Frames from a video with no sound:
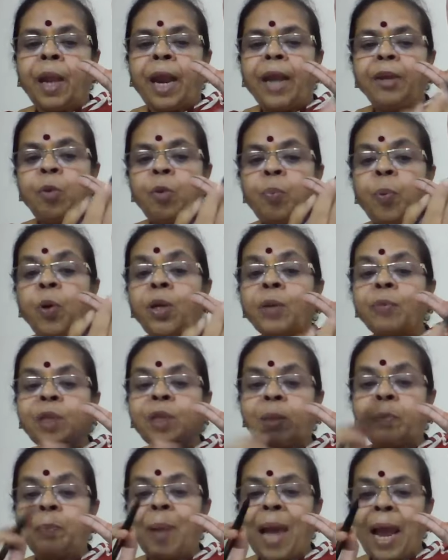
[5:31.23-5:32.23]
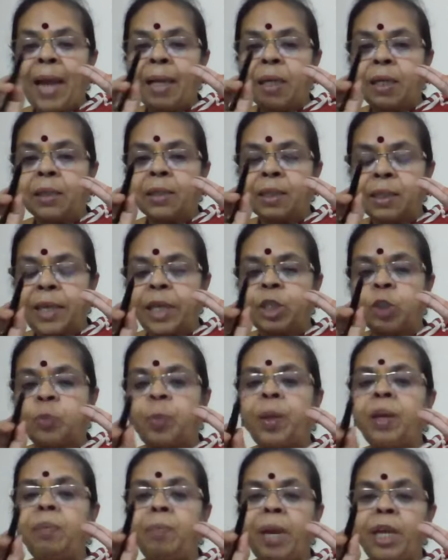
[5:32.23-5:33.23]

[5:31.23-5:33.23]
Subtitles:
And you put it with black sketch pen.